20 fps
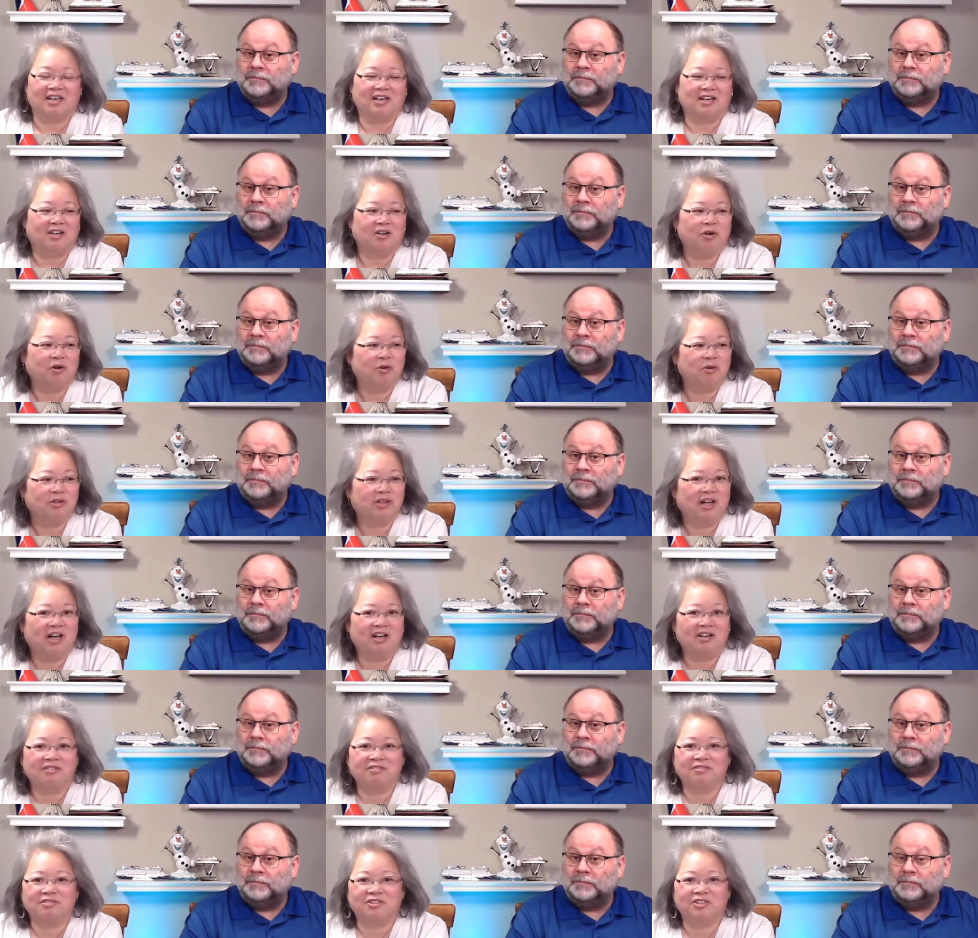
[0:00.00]
Speaker 1: a
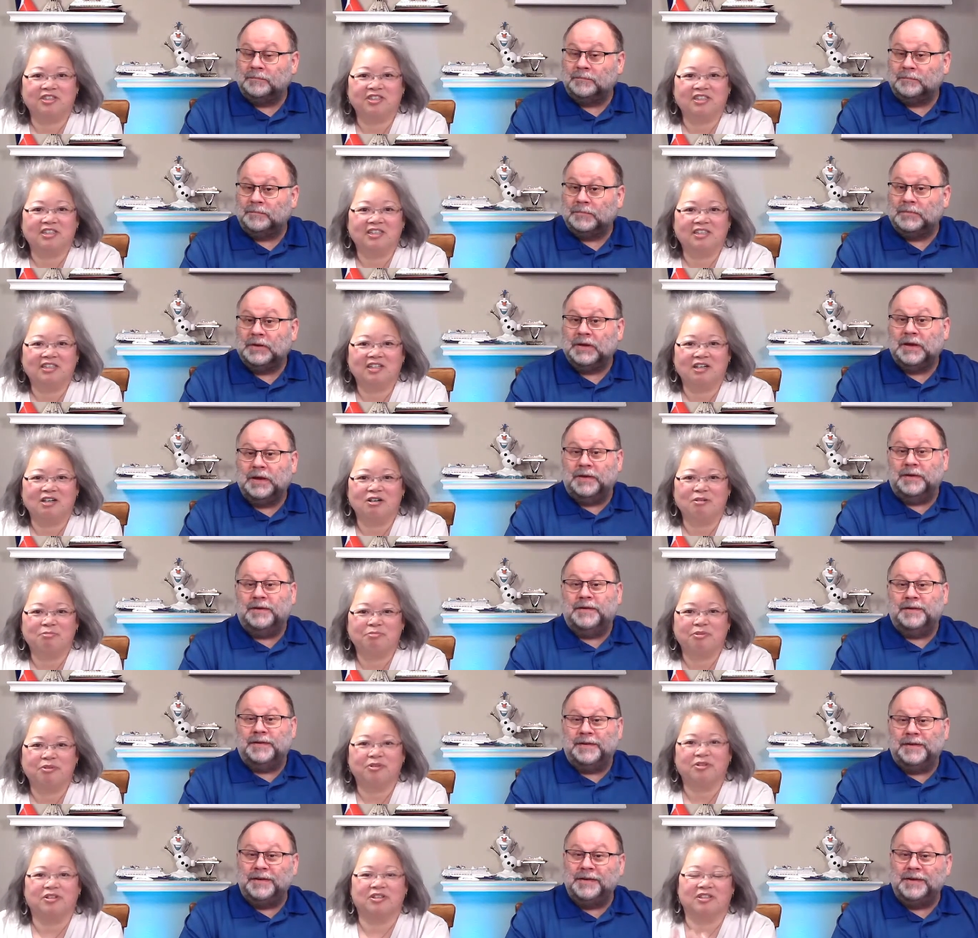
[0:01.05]
Olaf drinking cup
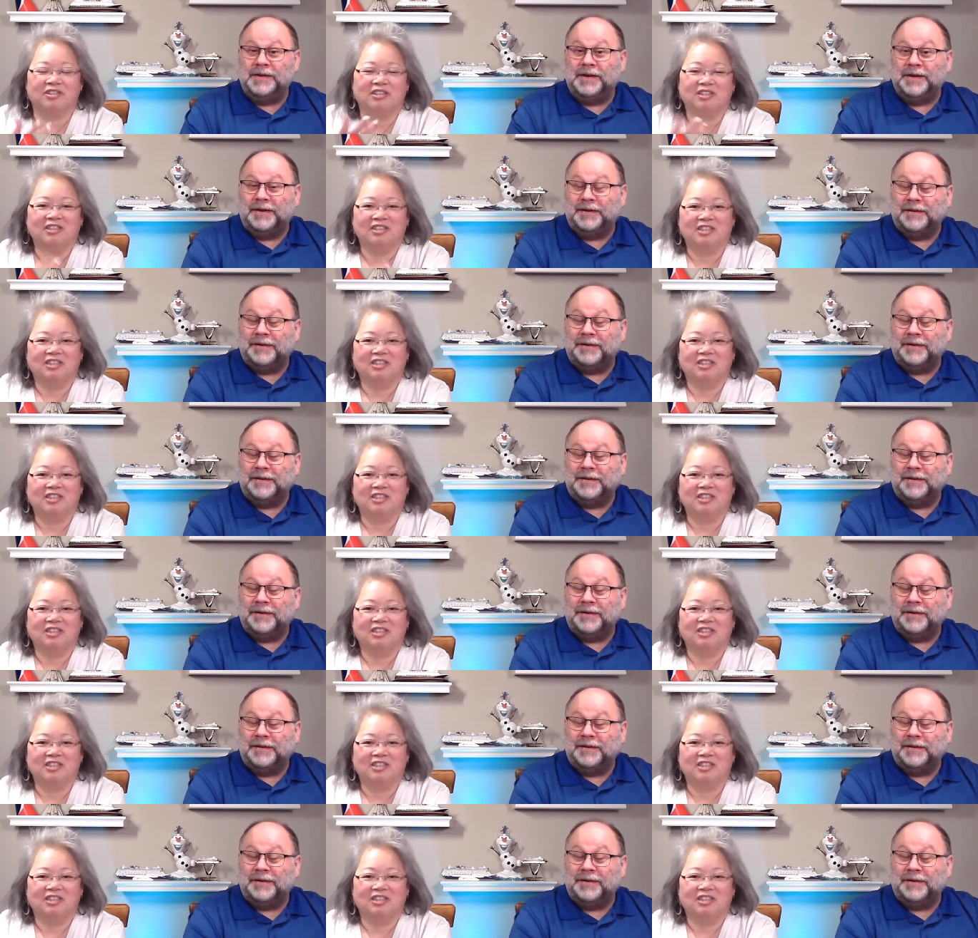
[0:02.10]
or